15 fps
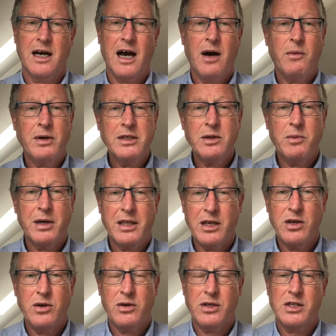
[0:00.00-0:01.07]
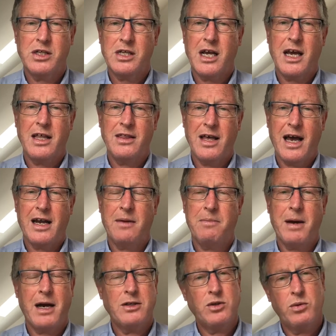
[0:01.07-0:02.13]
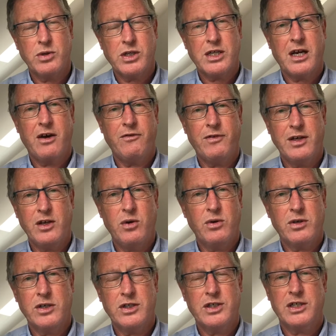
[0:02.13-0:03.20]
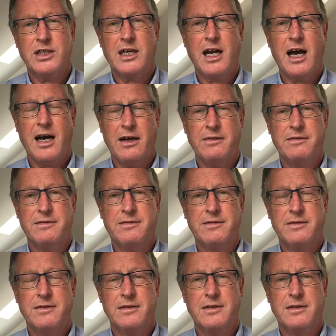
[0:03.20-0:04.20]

I wonder whether you could say that about yourself in your Christian life.